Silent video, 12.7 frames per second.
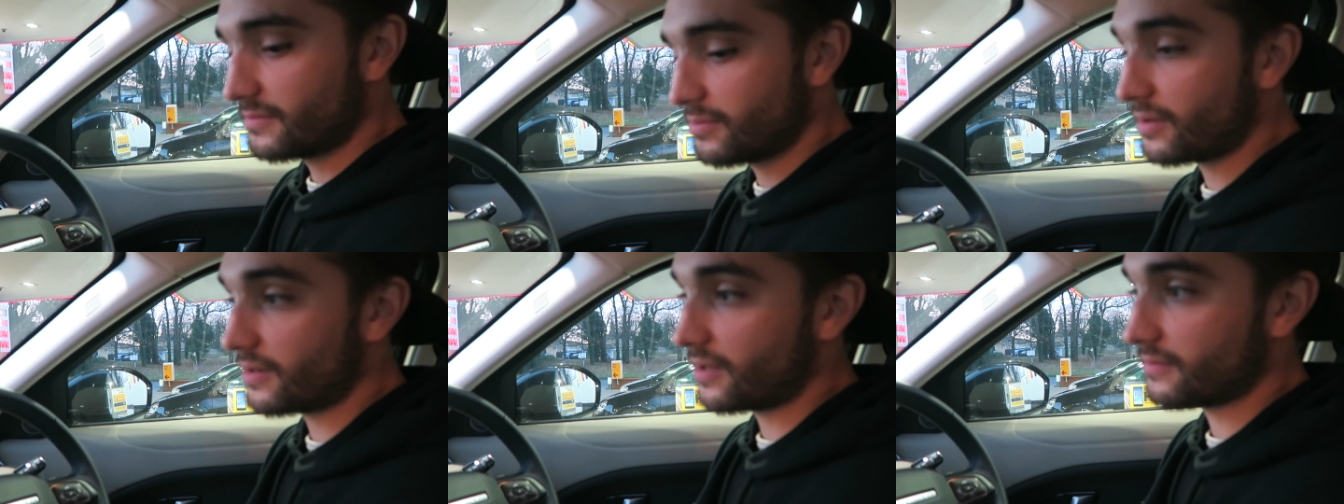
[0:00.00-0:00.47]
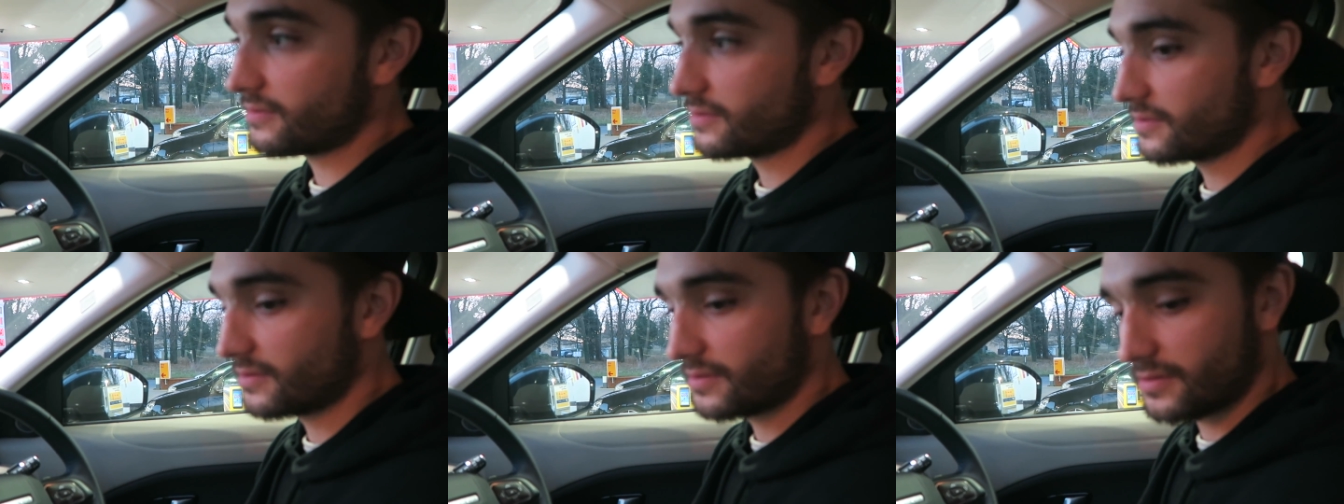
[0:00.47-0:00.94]
You,
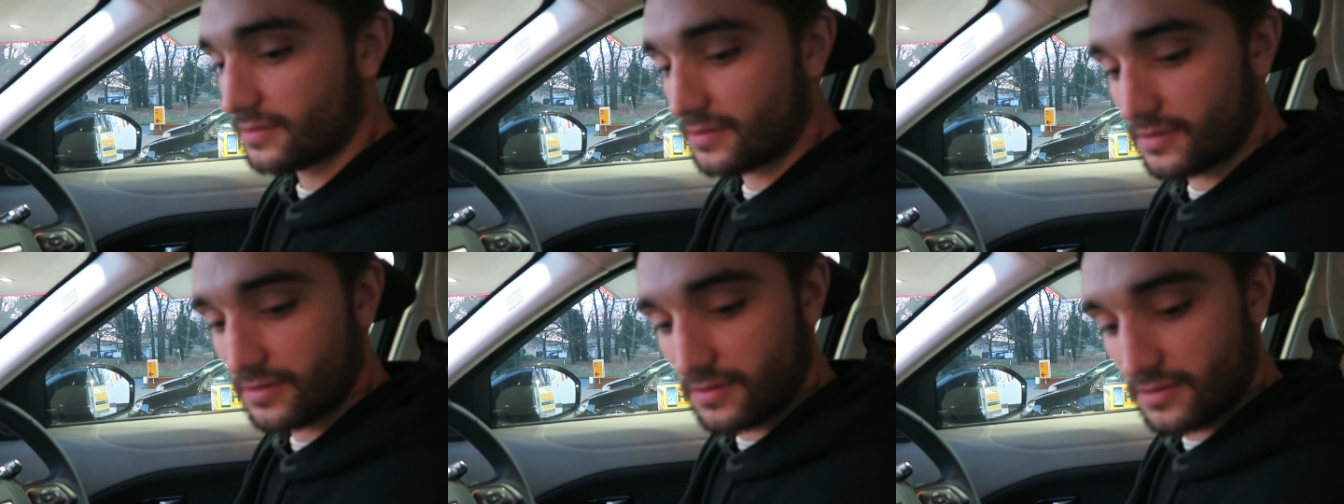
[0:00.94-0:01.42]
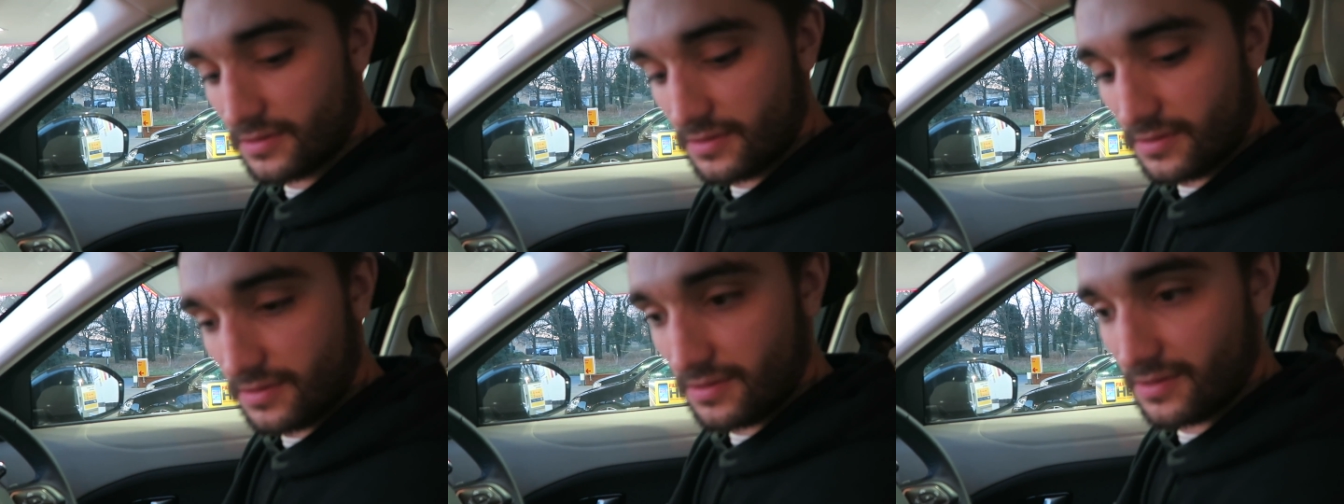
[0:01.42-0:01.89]
you're
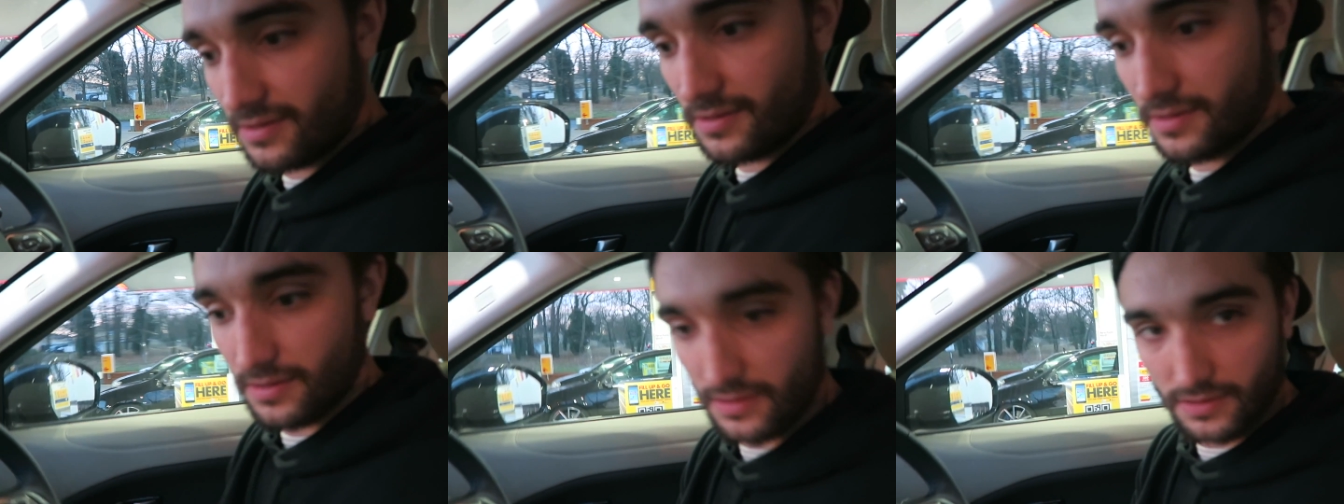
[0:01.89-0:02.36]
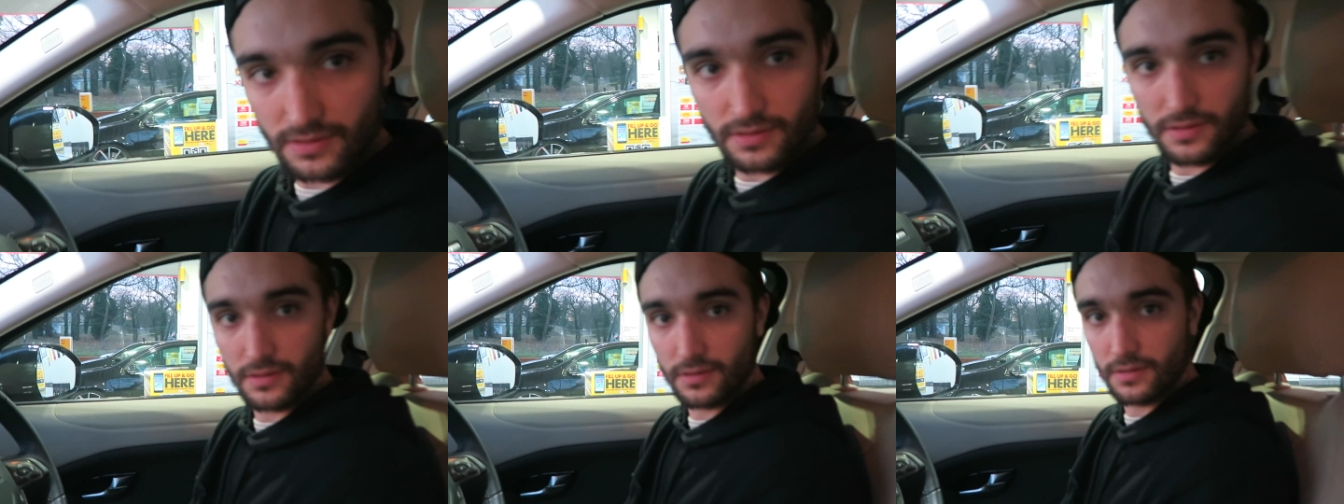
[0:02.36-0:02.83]
unbelievable. Did you not hear
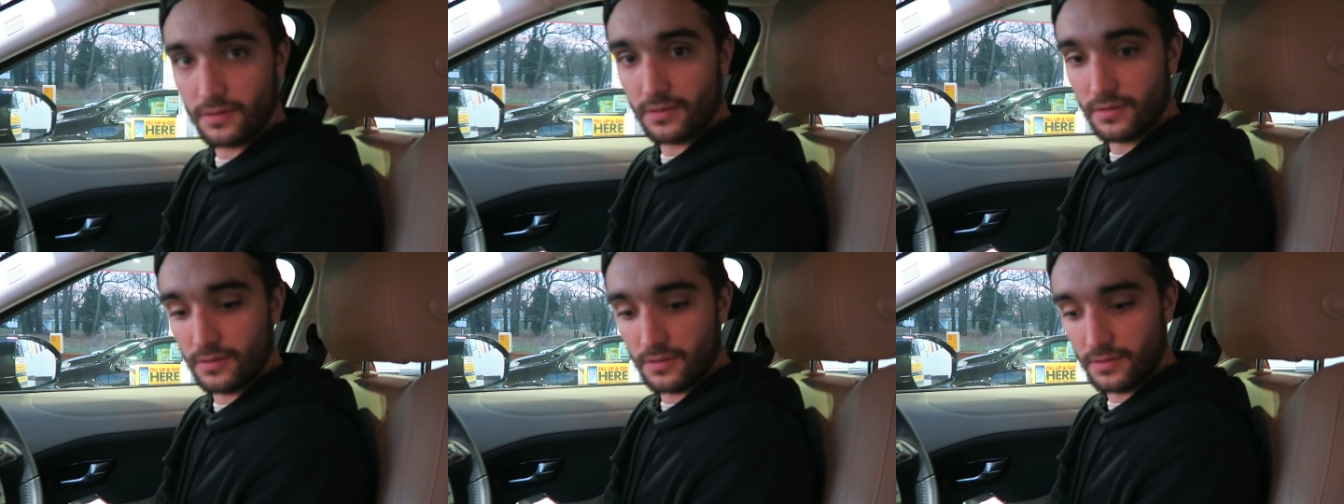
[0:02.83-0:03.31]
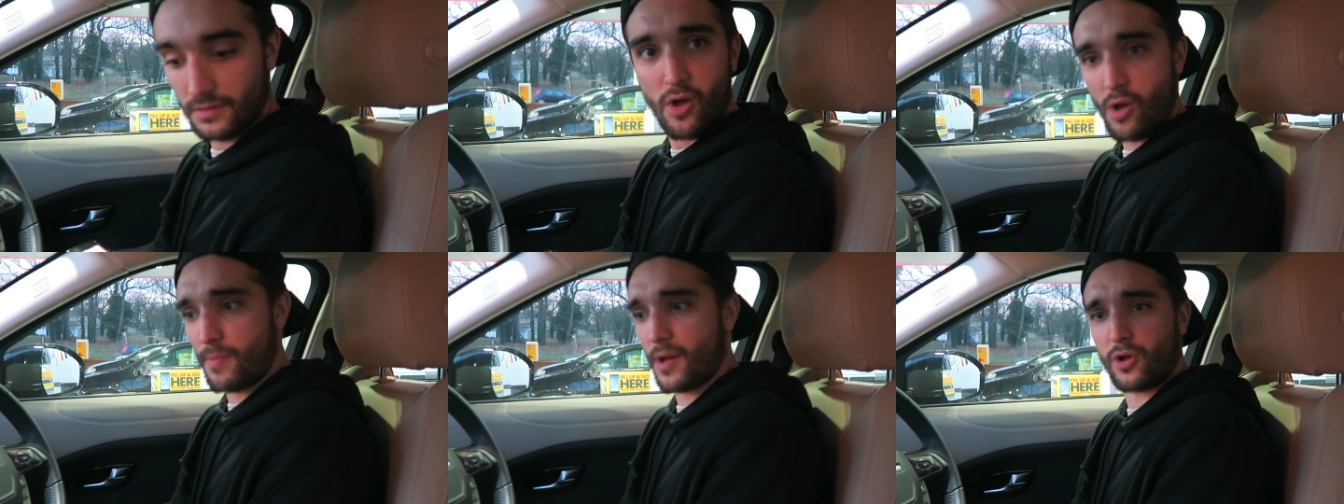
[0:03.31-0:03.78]
me beep you?
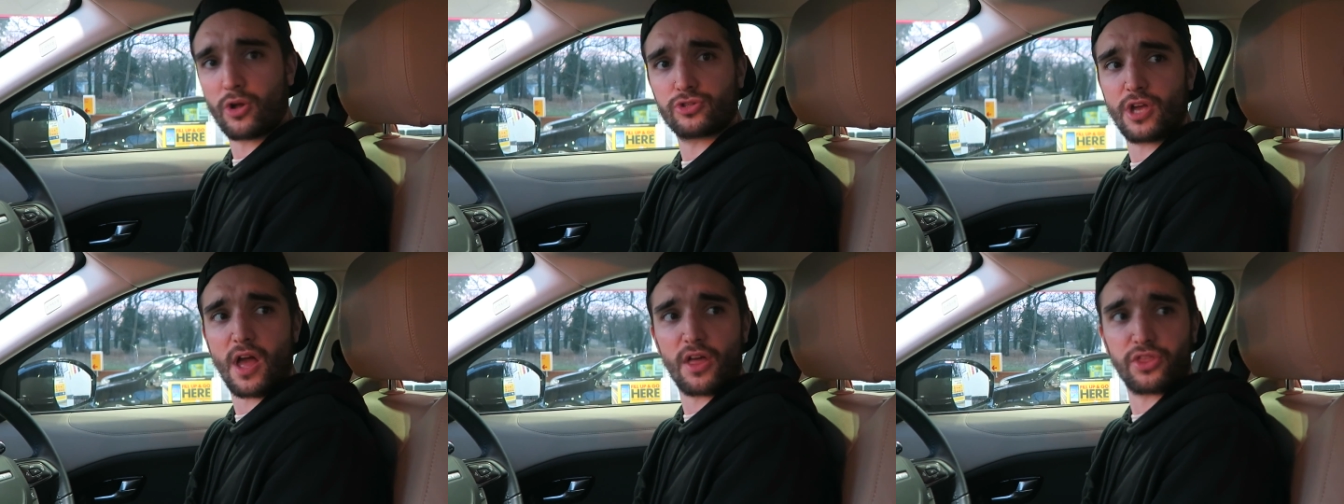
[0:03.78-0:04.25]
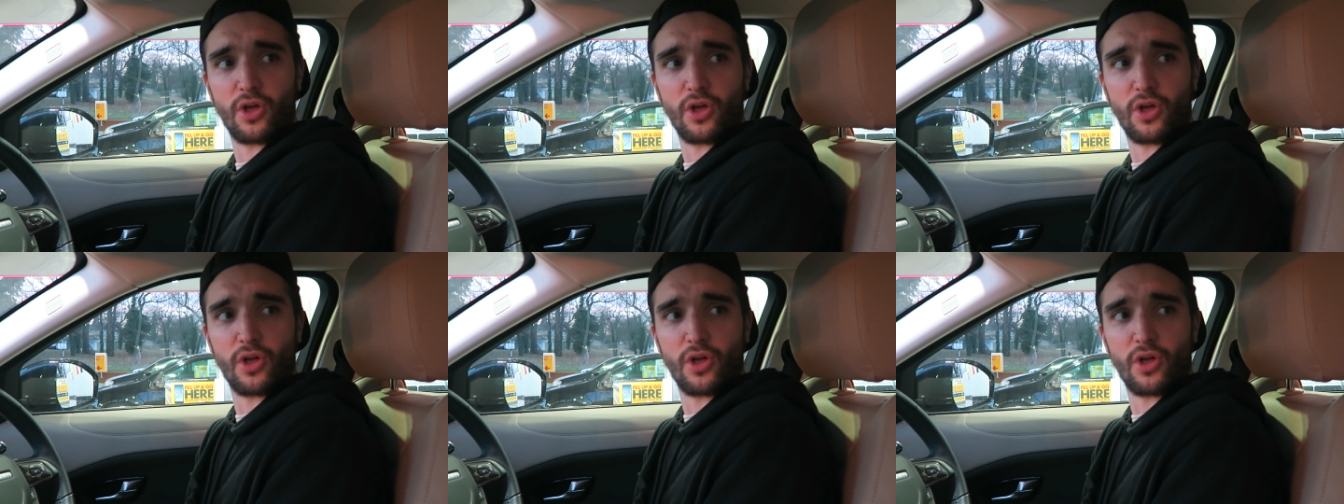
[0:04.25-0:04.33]
Oh my god, yeah, I